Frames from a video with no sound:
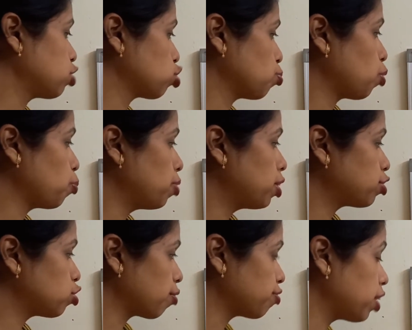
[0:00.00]
mobility
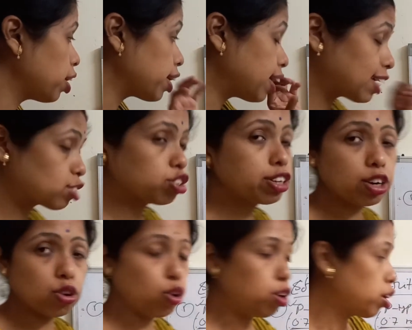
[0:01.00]
of the electron and
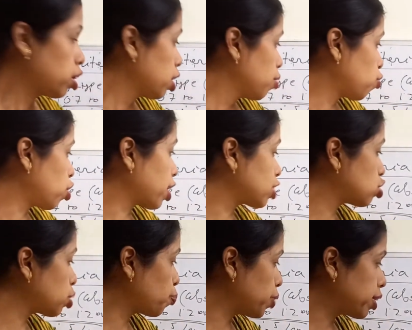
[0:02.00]
hole, for case the
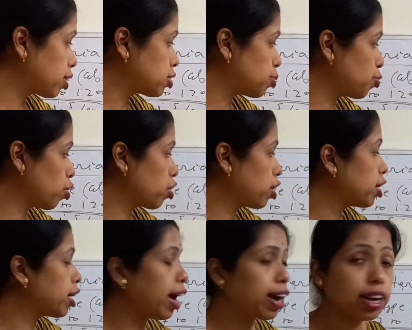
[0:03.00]
p-type semiconductor
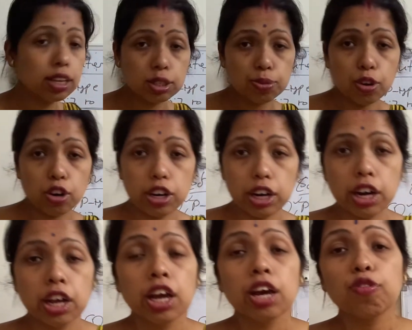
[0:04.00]
and the semiconductor,
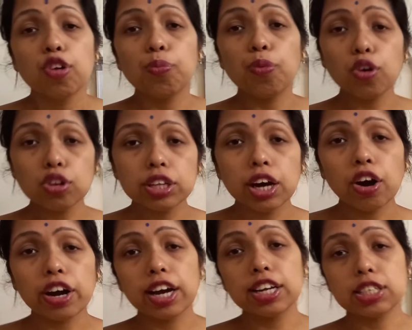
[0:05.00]
for both the
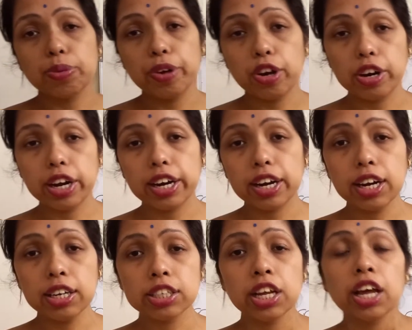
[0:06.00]
organic
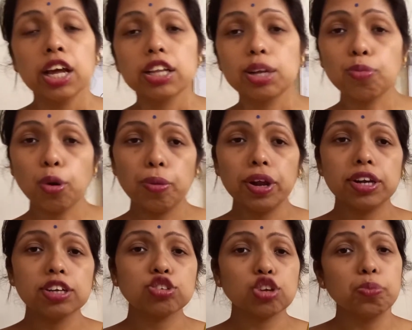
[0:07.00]
semiconductors, the mobility
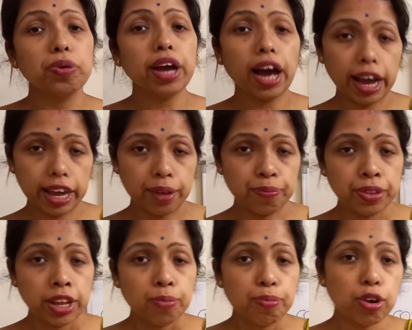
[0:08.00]
should be high,
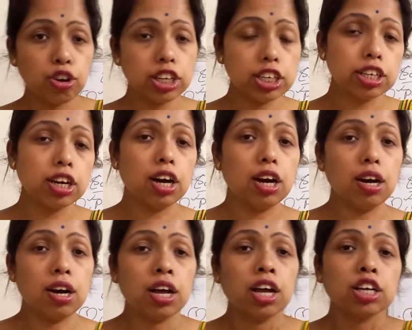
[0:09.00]
because
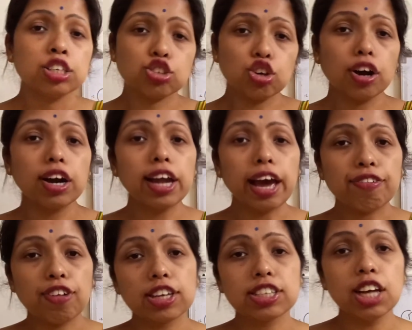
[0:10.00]
it strongly
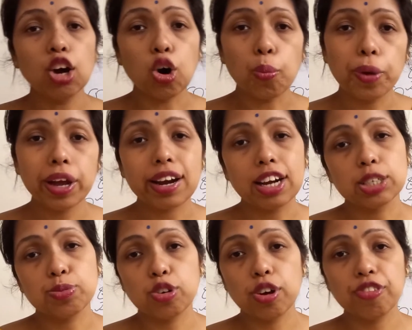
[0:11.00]
affects the hopping
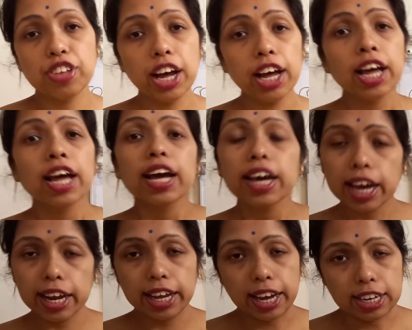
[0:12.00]
transport of the
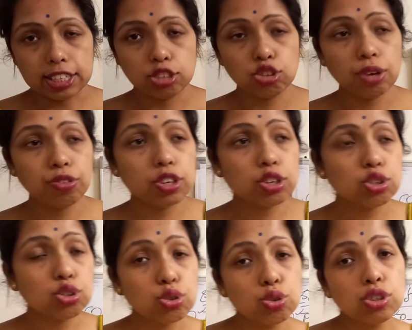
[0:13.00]
carriers. So we have to
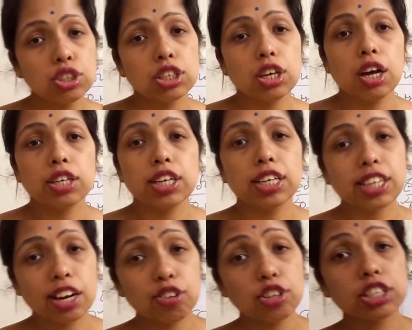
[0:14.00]
choose such
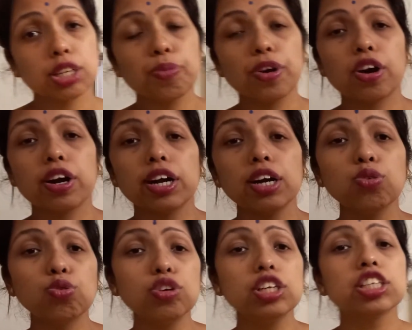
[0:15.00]
kind of the semiconductor
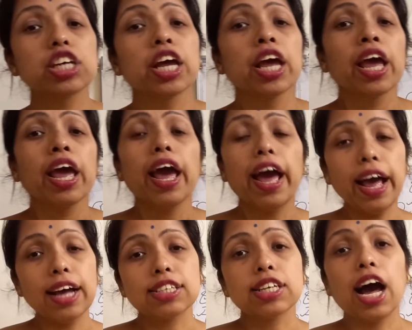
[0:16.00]
which
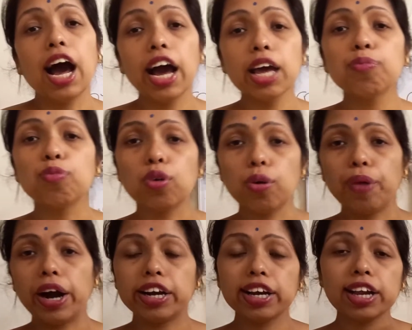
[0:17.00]
has high
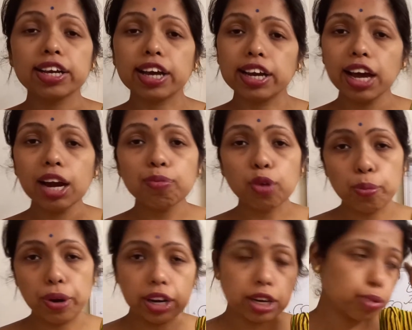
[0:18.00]
vertical carrier
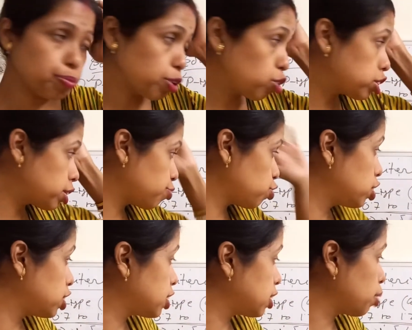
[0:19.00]
mobility, because if we
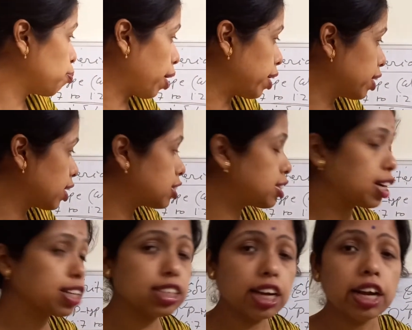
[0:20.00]
design the vertical
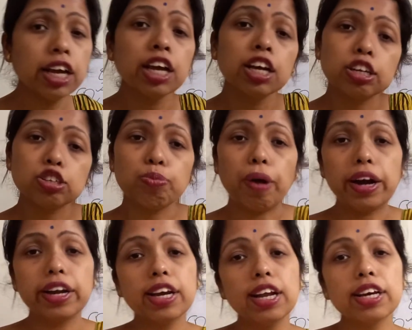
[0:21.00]
structure, so
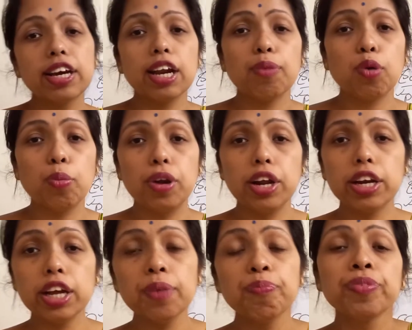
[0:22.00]
vertical carrier
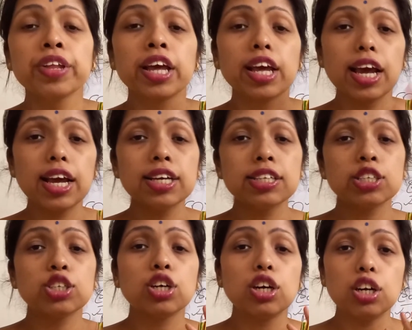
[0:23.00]
mobility
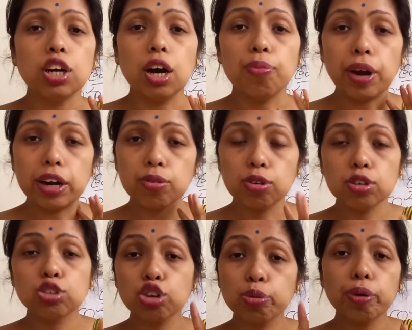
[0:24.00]

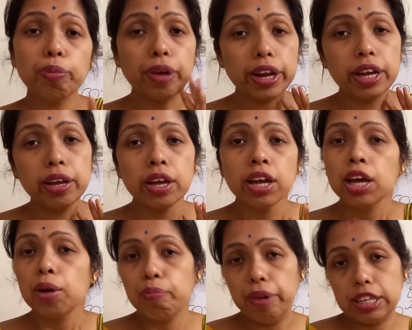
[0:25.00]
should be very
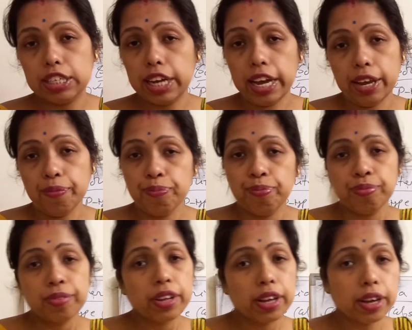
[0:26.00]
much high,
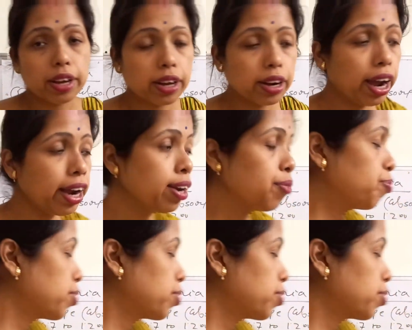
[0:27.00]
right?